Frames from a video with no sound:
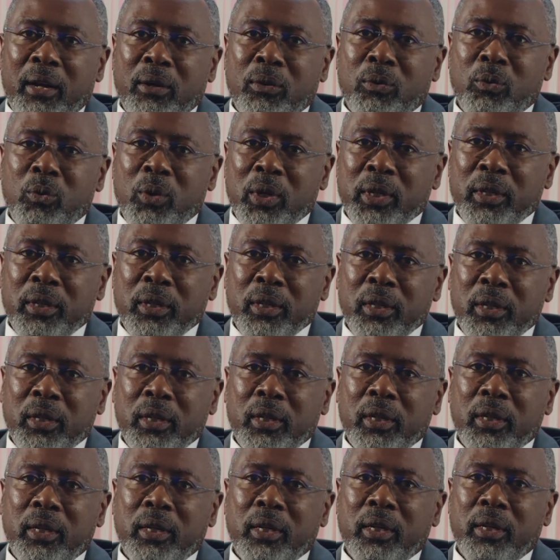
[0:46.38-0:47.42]
would
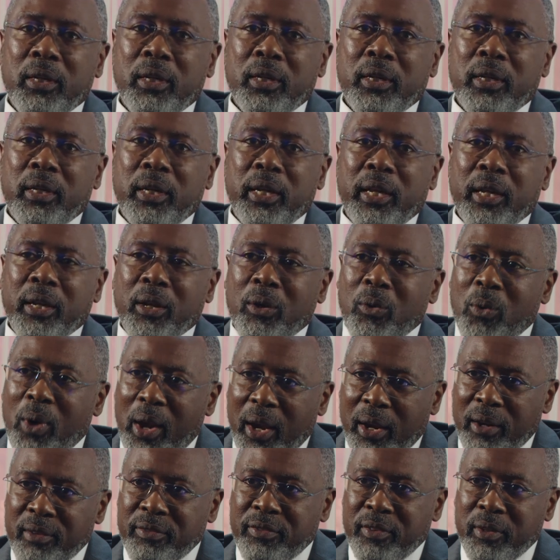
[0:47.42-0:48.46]

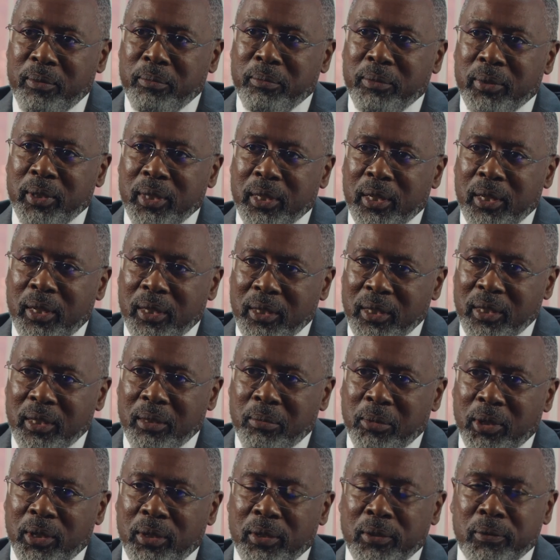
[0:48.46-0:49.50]
inquire from the
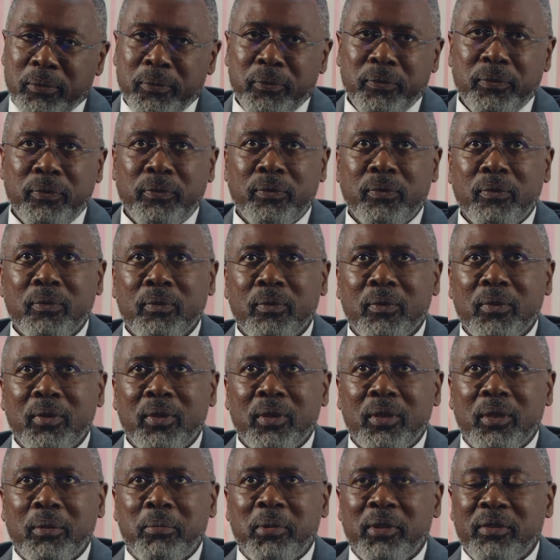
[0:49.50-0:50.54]
customer
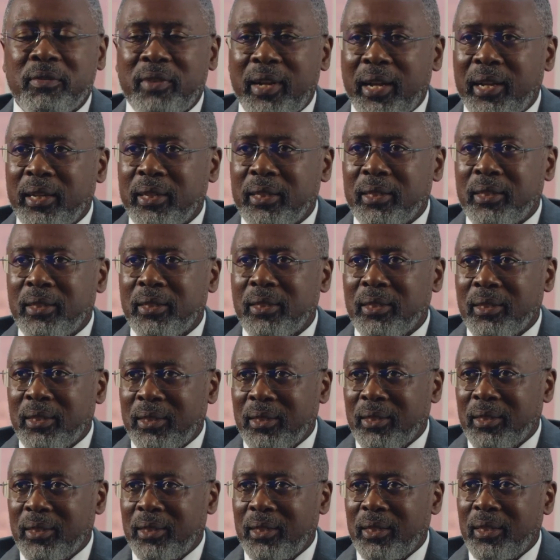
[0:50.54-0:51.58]
to provide
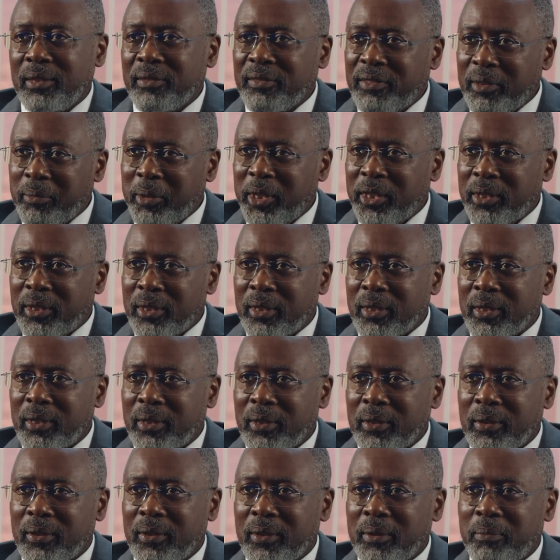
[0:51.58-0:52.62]
certain information
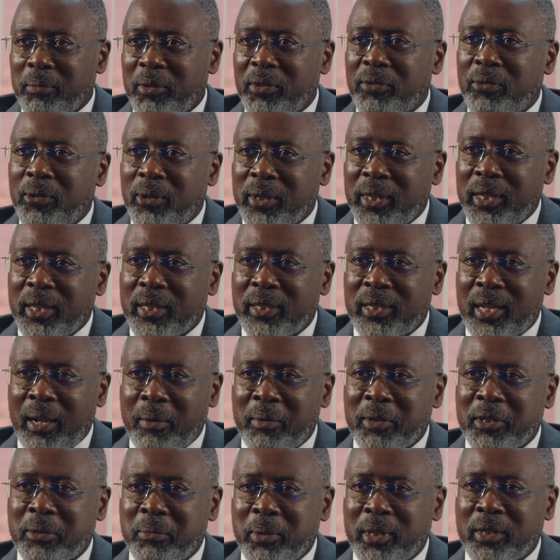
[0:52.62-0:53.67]
before the
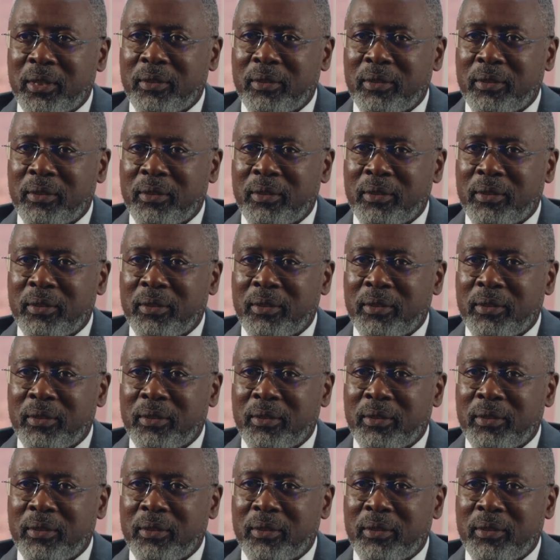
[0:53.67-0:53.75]
establishment